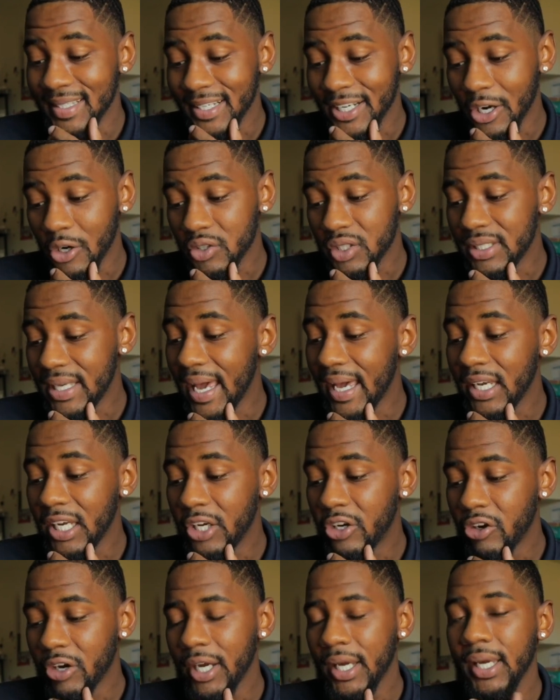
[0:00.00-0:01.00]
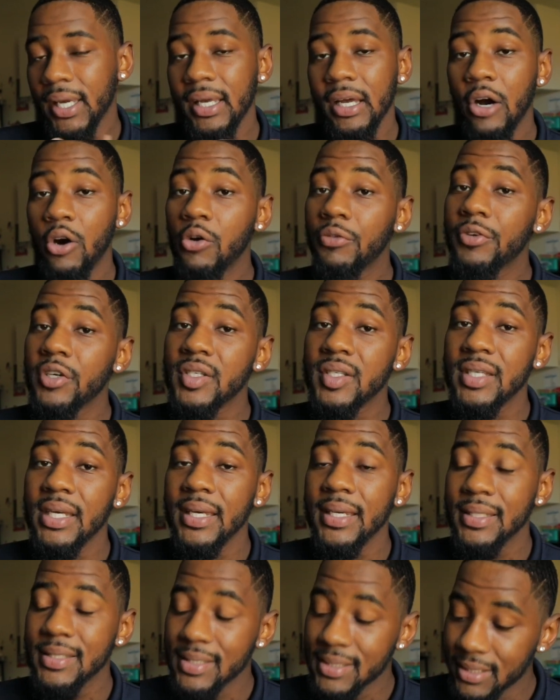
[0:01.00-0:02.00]
Coach Danny Green,
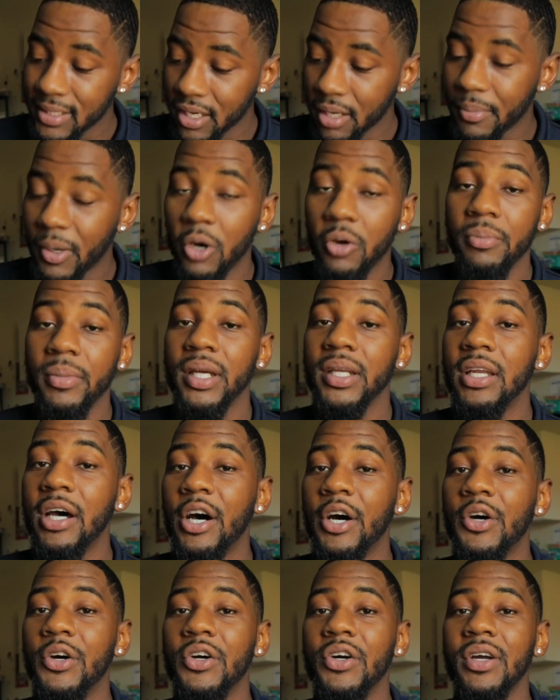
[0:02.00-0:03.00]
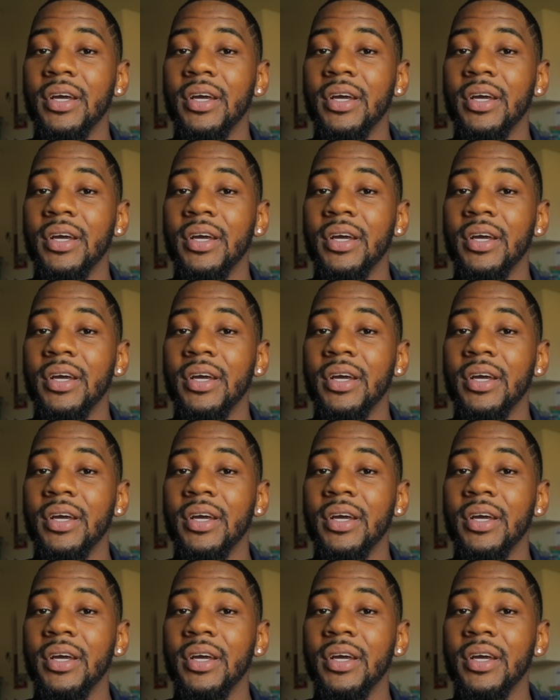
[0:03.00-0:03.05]
0-6. Come on, big dog.